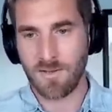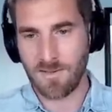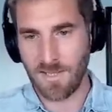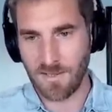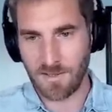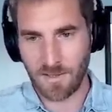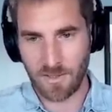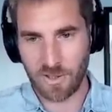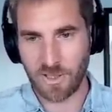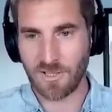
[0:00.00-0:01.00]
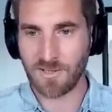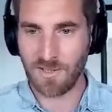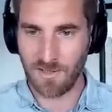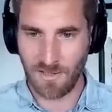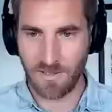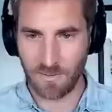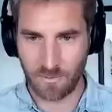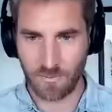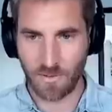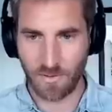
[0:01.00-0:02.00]
then uh, sharded
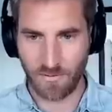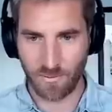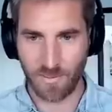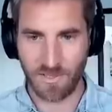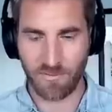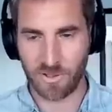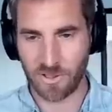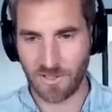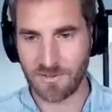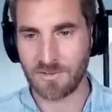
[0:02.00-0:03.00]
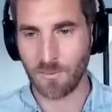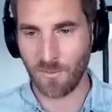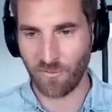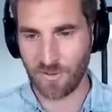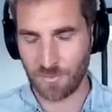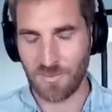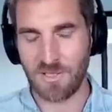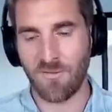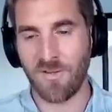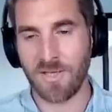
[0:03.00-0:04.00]
into uh, three different shards with a
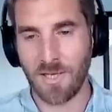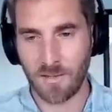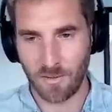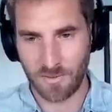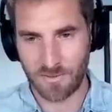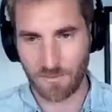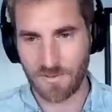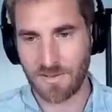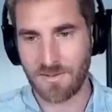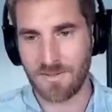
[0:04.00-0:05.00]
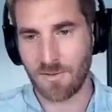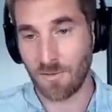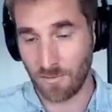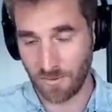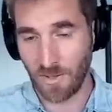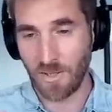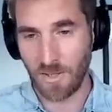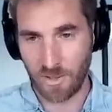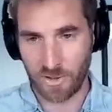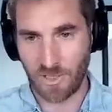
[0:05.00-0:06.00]
specific algorithm that is called
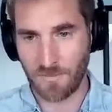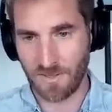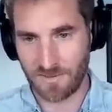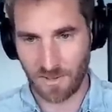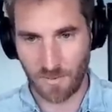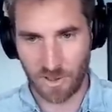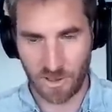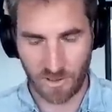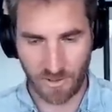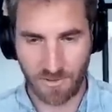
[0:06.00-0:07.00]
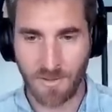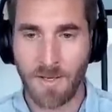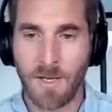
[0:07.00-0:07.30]
uh, Shamir Secret Sharing.